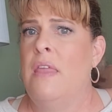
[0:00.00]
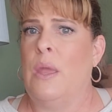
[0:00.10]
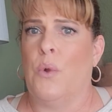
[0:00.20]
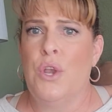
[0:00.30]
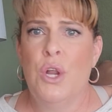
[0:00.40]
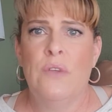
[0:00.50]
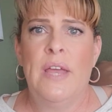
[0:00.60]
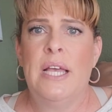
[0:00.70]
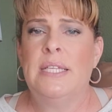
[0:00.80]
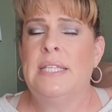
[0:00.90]
They were
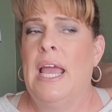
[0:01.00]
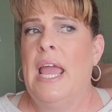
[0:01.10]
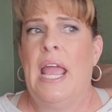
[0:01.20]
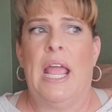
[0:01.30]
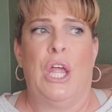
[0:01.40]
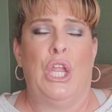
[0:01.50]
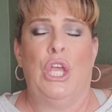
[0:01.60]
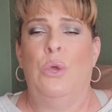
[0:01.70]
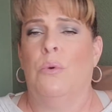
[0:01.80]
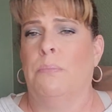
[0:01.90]
nervous, and
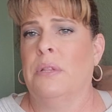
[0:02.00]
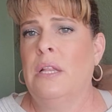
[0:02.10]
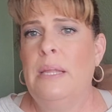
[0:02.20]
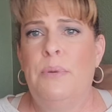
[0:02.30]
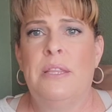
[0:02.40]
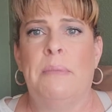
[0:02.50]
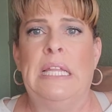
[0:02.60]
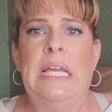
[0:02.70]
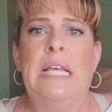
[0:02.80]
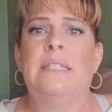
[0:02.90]
you completely put them at
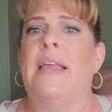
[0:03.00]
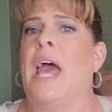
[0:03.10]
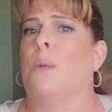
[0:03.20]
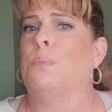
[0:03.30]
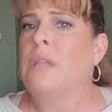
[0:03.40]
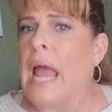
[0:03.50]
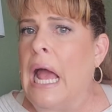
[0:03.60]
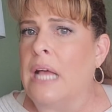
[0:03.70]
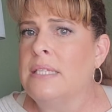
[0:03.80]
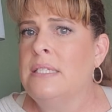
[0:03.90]
ease, and they had a
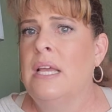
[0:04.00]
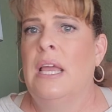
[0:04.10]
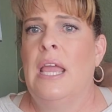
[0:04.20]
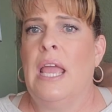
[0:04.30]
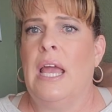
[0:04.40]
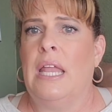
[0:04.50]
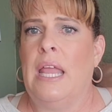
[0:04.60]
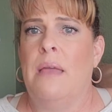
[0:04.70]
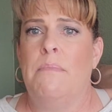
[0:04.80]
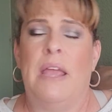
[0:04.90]
blast, and
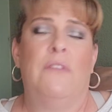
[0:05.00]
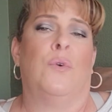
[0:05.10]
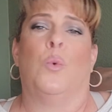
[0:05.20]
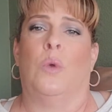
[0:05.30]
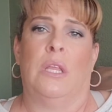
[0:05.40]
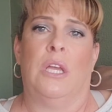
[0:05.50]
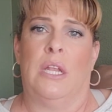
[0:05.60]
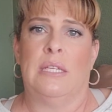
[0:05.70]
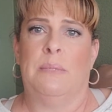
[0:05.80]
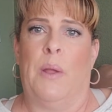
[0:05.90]
it made for a really good
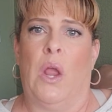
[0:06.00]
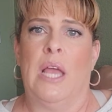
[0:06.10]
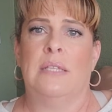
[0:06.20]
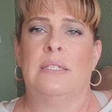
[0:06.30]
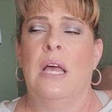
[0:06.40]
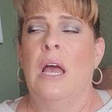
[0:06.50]
experience.